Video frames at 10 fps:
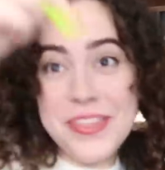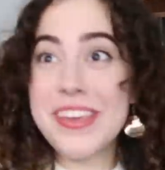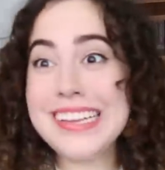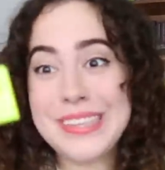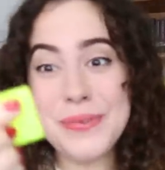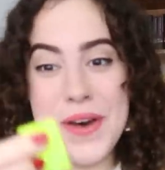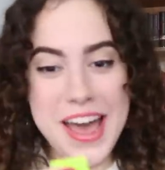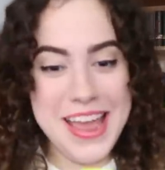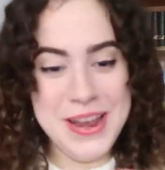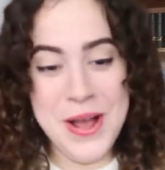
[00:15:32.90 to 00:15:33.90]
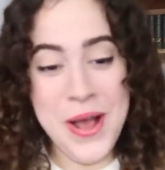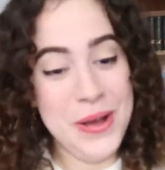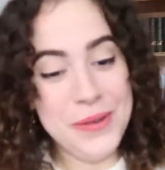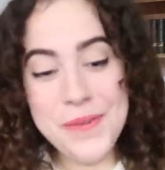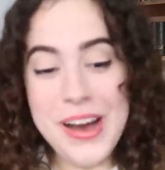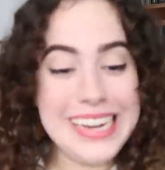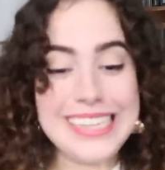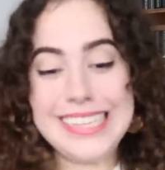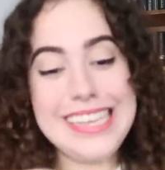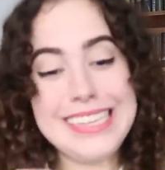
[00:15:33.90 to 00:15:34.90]
This one! What
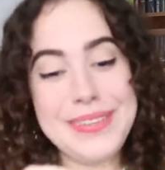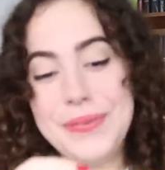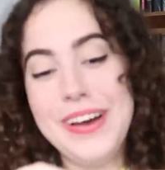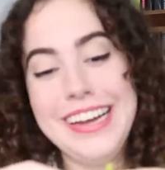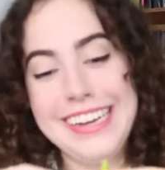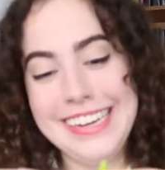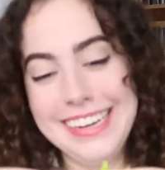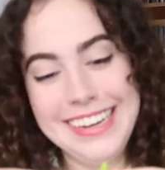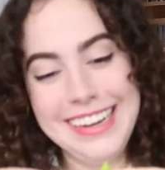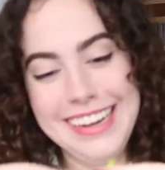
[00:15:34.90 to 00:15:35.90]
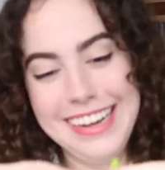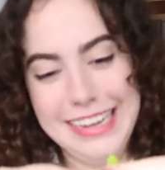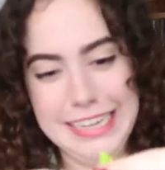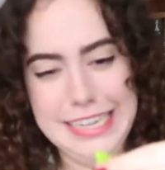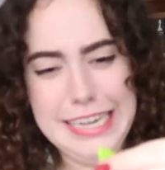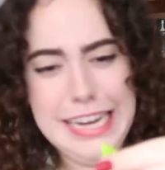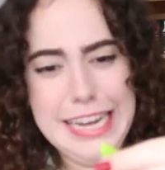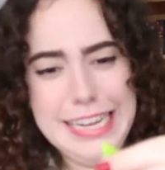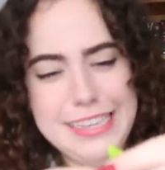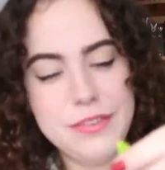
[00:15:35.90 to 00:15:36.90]
is this one?
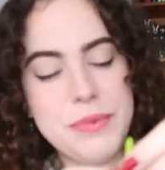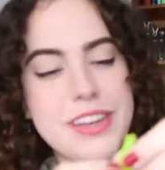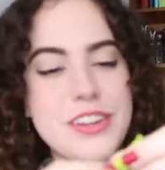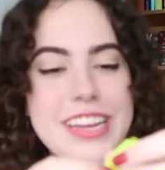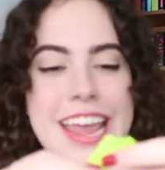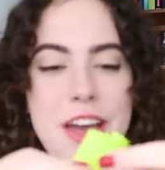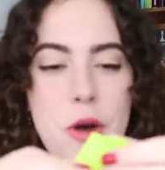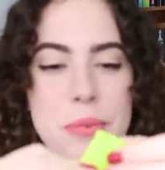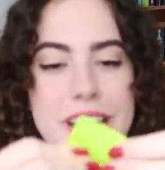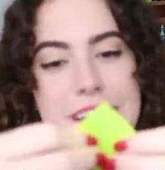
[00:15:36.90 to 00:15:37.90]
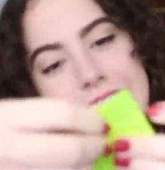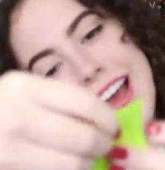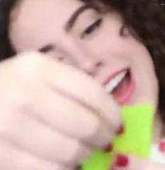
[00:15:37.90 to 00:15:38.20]
Ah! Oh my gosh, I can't open it.